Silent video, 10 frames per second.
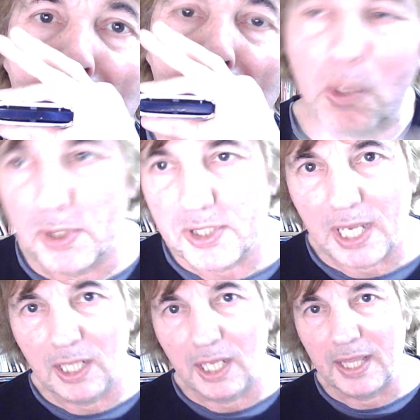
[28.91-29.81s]
And one
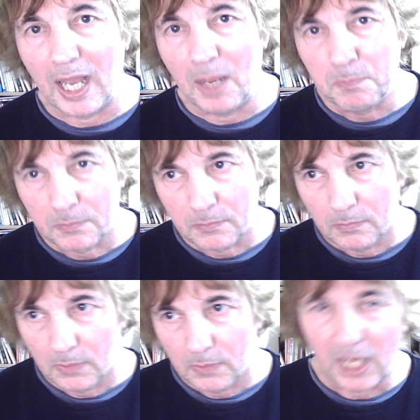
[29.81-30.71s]
sound like that.
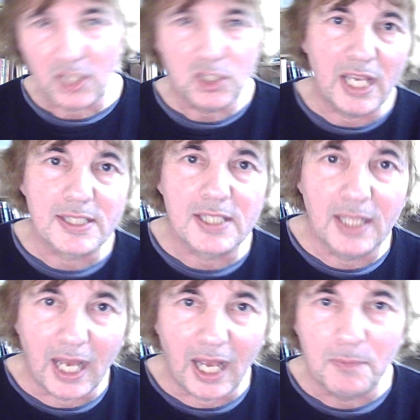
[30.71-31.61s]
How do you get to
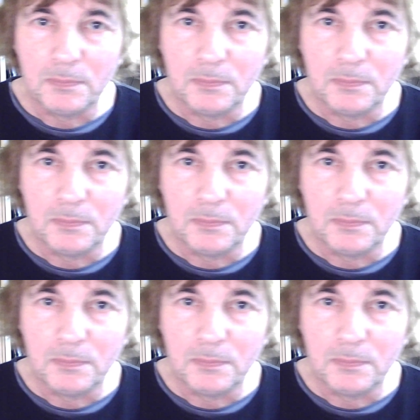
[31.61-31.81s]
that?